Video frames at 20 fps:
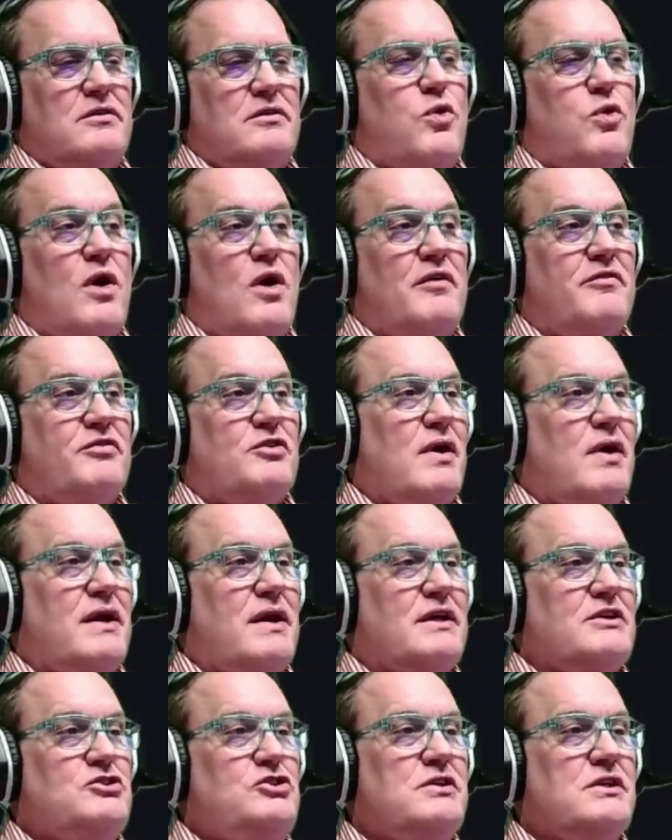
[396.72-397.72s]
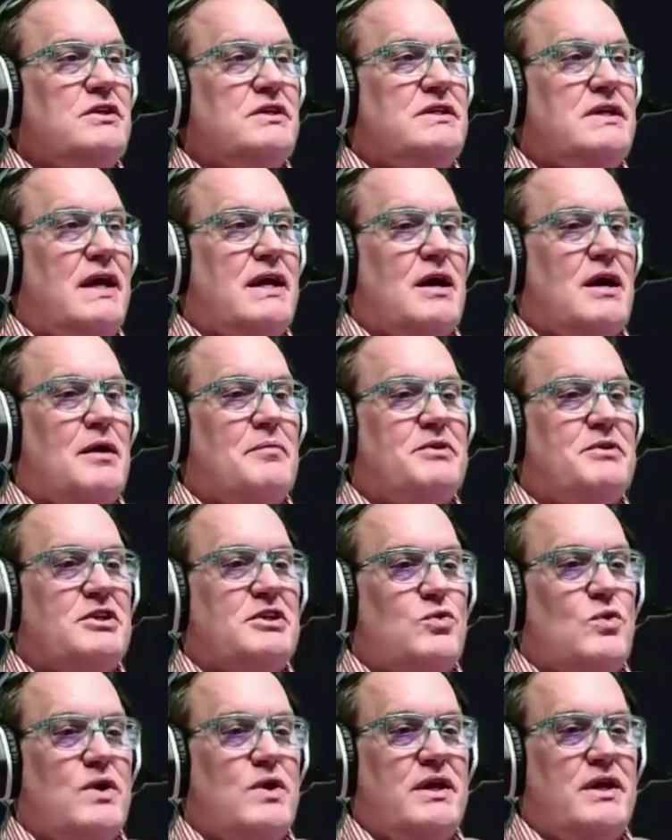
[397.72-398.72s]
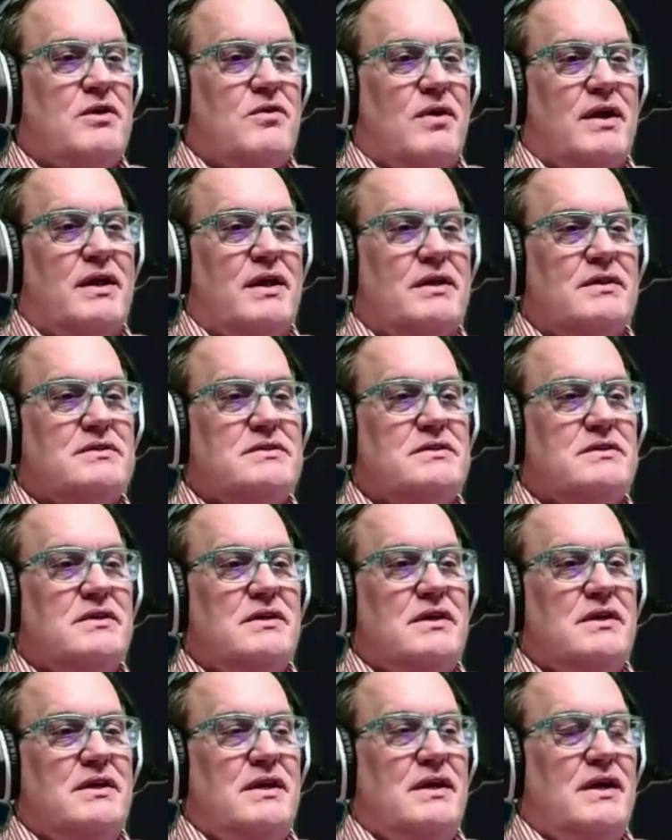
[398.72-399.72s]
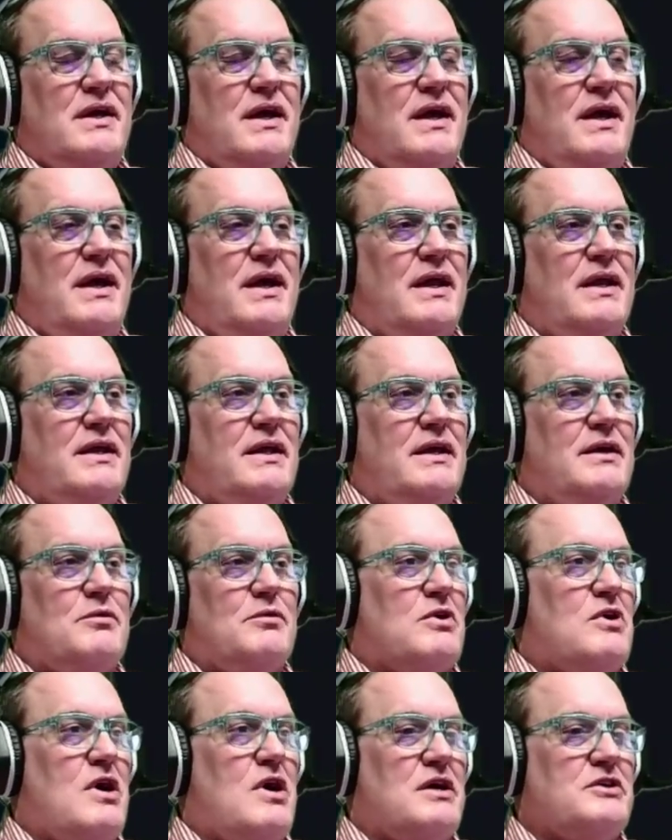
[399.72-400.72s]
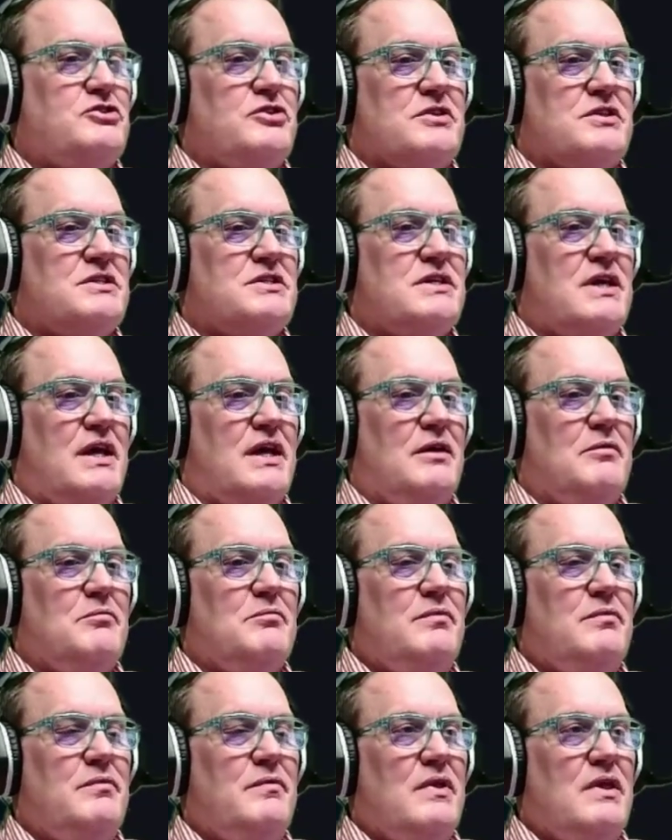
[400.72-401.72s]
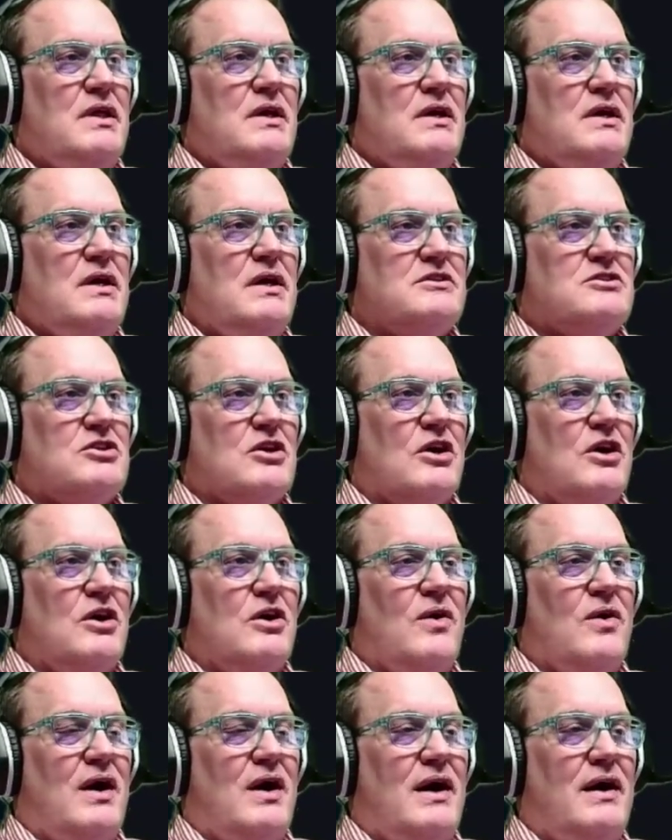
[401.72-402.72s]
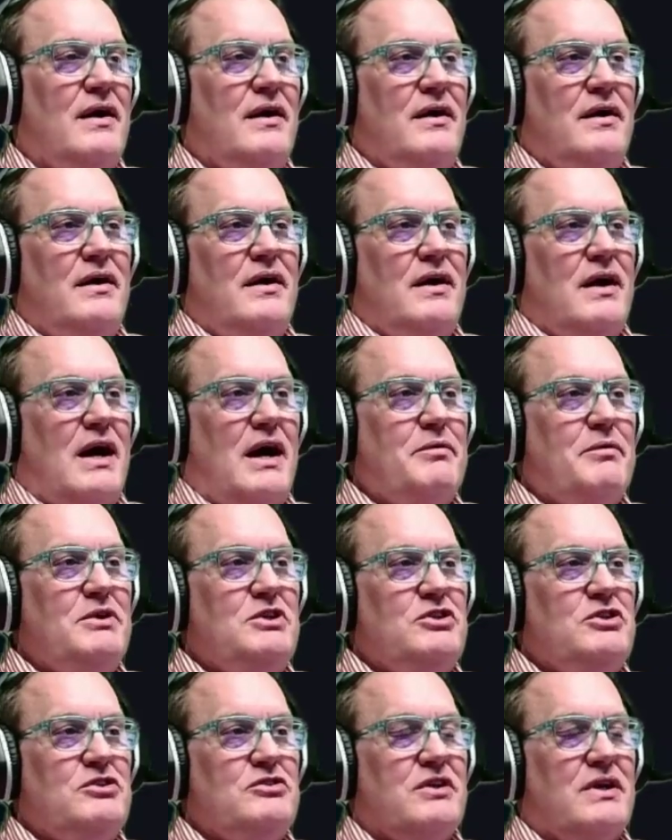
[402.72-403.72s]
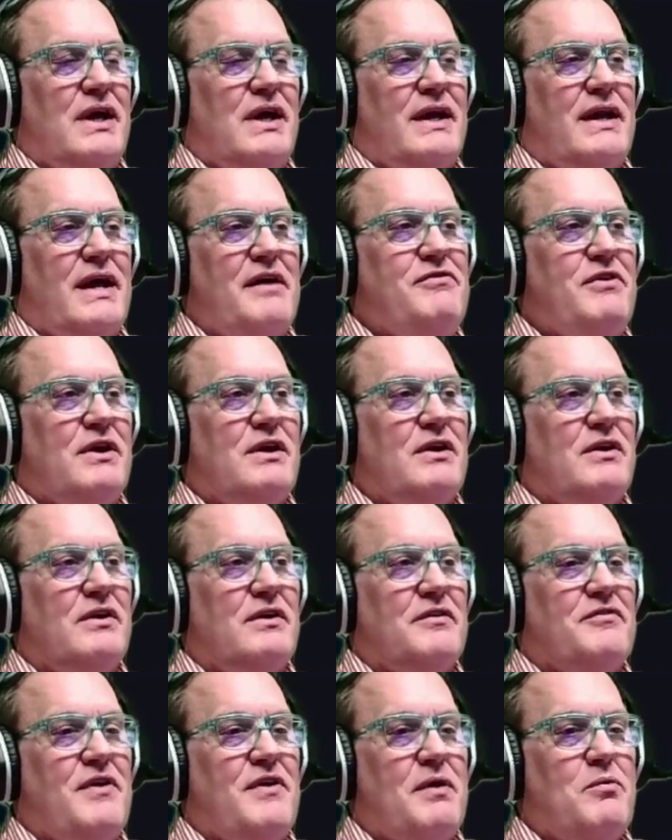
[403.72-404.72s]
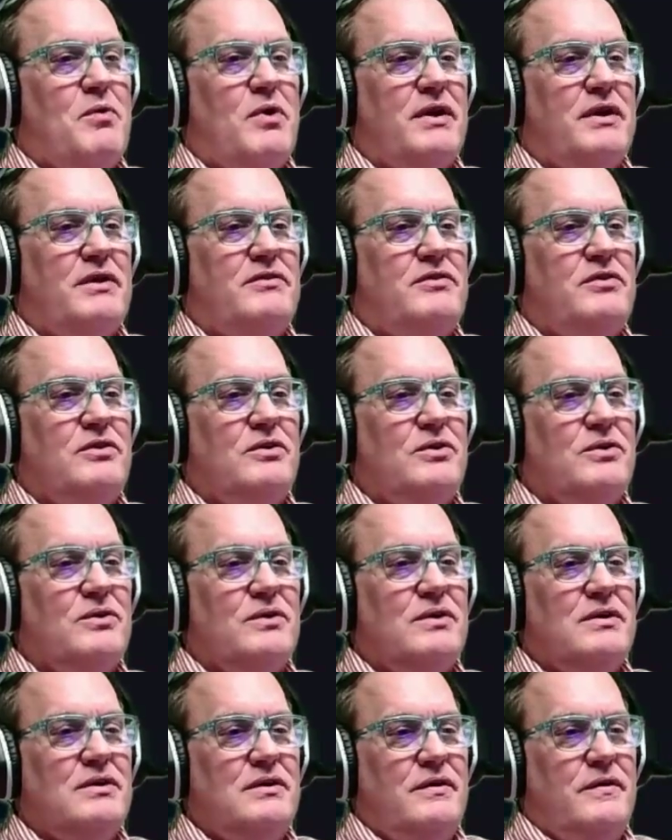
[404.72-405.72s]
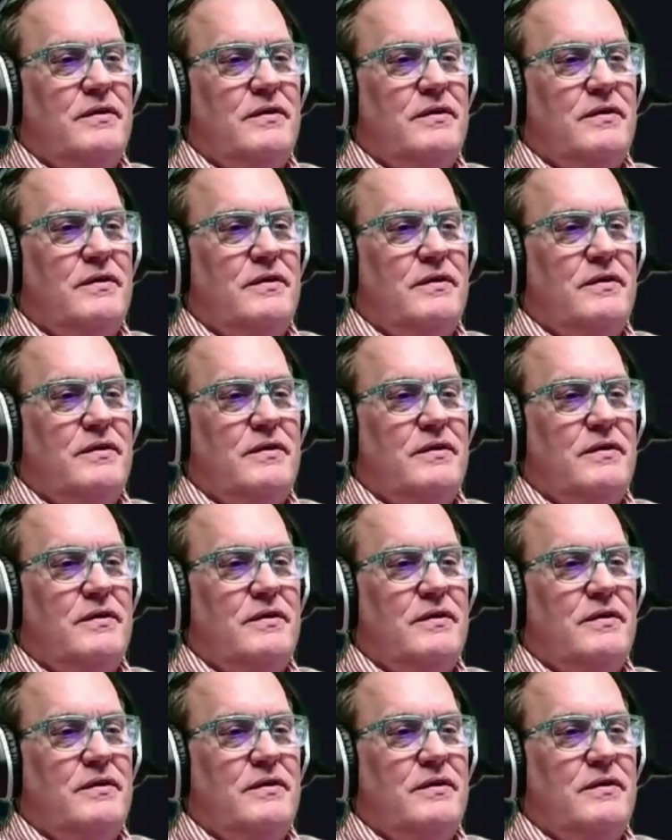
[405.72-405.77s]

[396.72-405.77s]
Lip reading: 12 credits, you could take up to 20 credits and it cost you the same. And so I would usually, and I figured if I wanted to